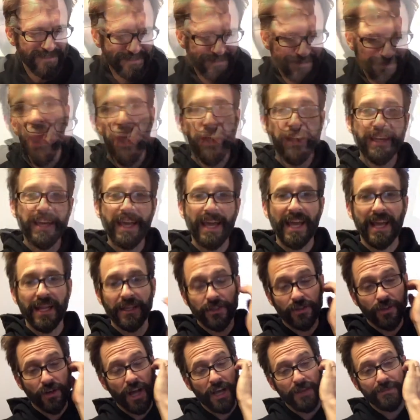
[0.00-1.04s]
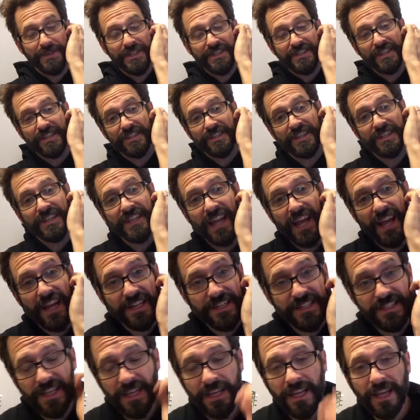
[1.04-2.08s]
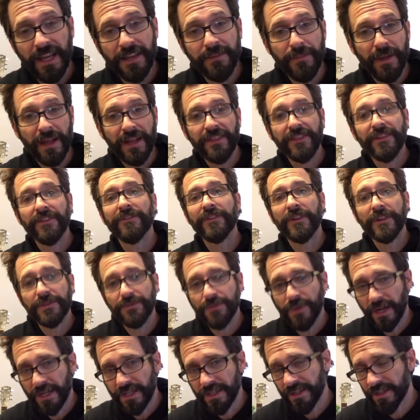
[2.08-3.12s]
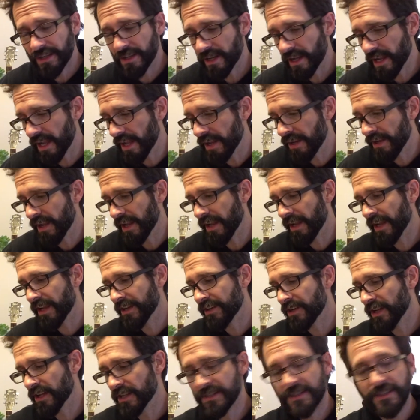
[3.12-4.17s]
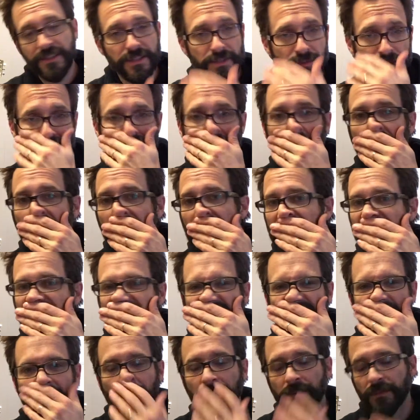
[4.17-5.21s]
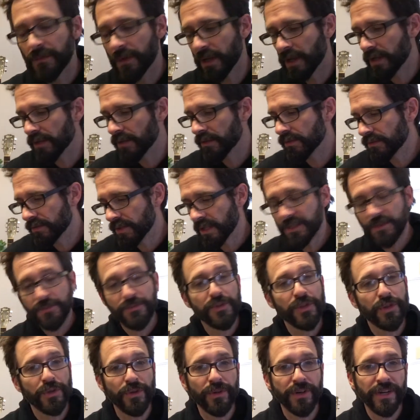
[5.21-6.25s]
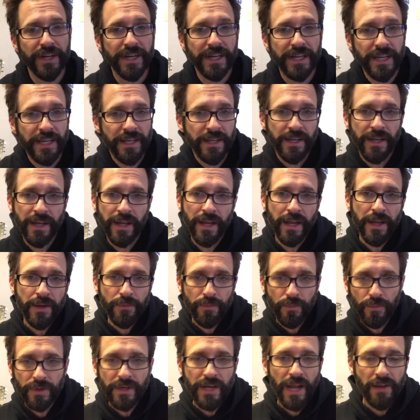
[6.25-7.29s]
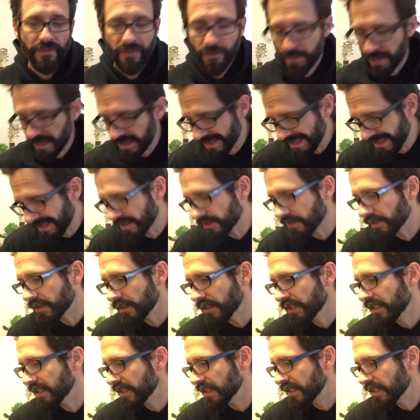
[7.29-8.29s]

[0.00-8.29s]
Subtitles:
Now again, Crosby, Stills and Nash, they had made their first record, and they had done some done some touring, and were kind of a big deal.